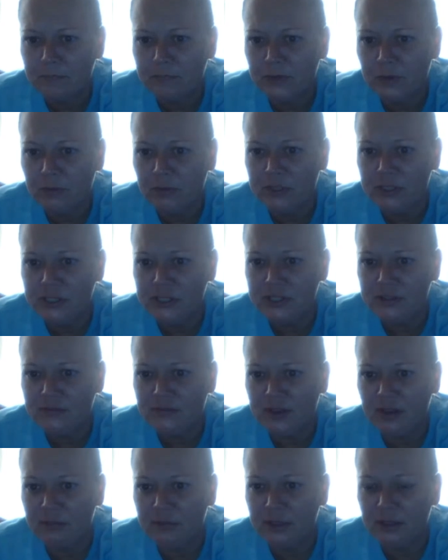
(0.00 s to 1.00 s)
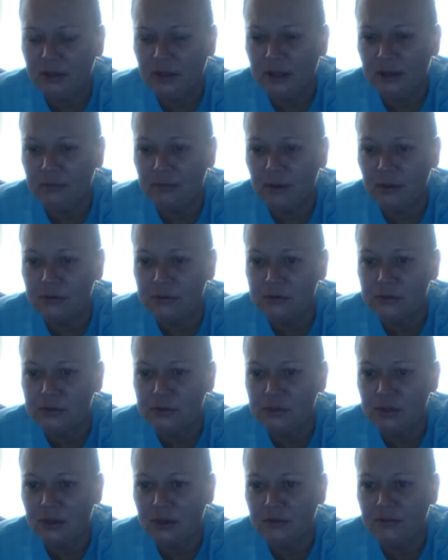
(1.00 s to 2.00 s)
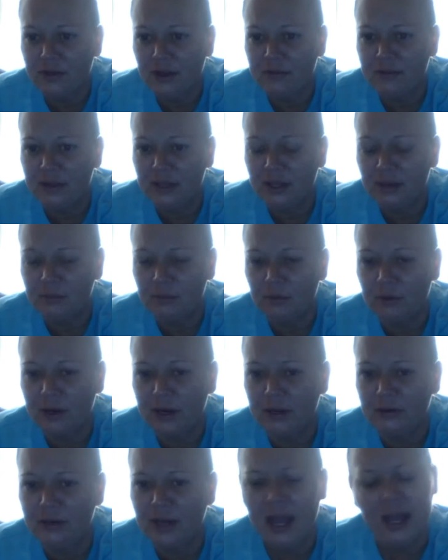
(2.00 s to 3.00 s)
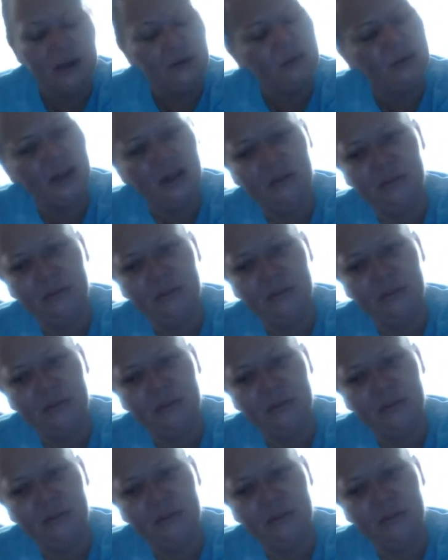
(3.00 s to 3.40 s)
What does the family like most of having him around? I don't know,